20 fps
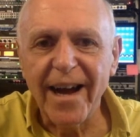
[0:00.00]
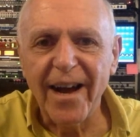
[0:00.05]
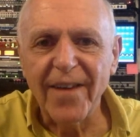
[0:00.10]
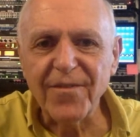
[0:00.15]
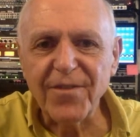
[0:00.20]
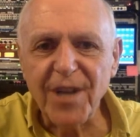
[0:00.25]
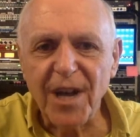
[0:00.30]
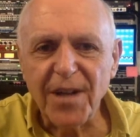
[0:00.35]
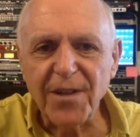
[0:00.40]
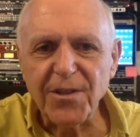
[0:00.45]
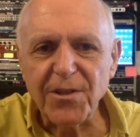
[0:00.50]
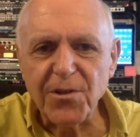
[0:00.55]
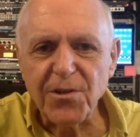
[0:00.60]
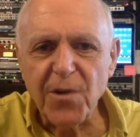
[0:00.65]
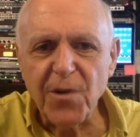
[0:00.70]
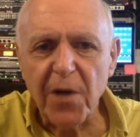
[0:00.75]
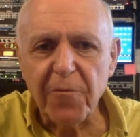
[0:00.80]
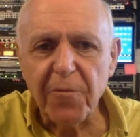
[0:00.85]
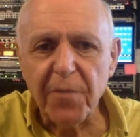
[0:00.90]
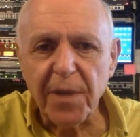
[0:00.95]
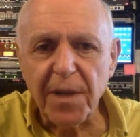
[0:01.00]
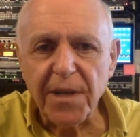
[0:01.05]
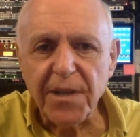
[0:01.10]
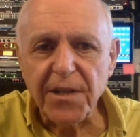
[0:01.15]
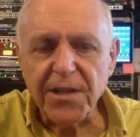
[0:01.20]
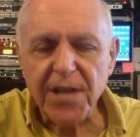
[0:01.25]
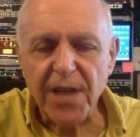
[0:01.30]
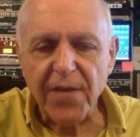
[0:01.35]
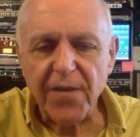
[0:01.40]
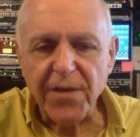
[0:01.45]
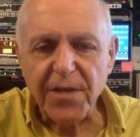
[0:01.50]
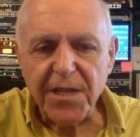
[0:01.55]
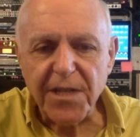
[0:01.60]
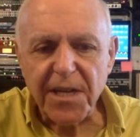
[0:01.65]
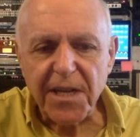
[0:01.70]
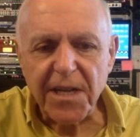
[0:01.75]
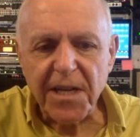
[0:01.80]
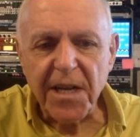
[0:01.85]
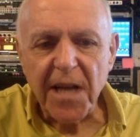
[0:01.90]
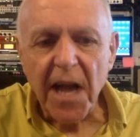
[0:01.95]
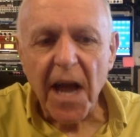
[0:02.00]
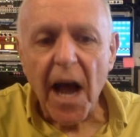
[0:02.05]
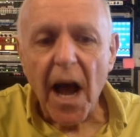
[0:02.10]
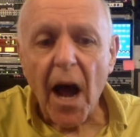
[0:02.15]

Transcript: I've done 217